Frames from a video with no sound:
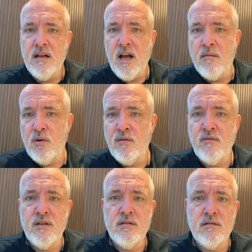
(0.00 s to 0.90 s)
I
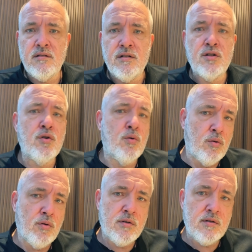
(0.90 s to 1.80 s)
moved to
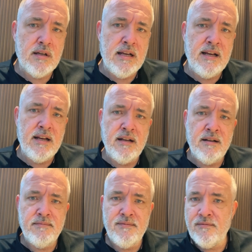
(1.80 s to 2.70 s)
schools,
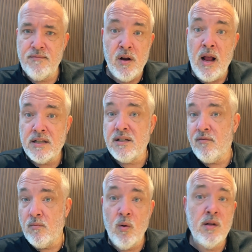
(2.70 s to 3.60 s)
actually
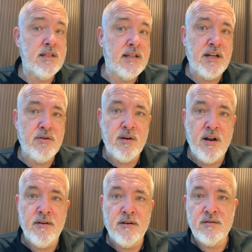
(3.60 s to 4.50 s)
from one state to
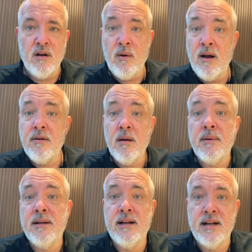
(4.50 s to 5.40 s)
another. So I wound up
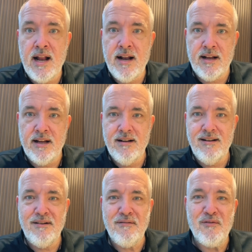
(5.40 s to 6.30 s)
in Connecticut
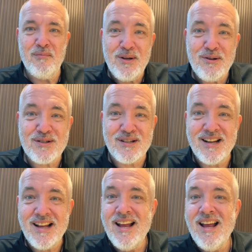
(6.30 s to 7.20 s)
from
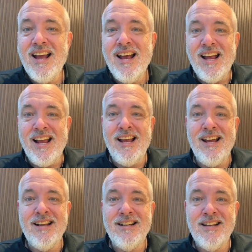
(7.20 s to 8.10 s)
Houston.
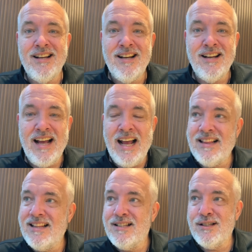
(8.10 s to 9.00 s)
And
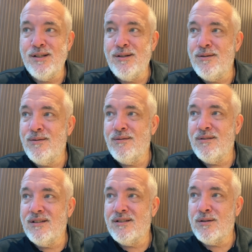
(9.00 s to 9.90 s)
at this
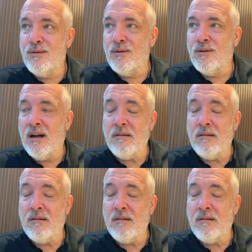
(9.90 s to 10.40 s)
new school,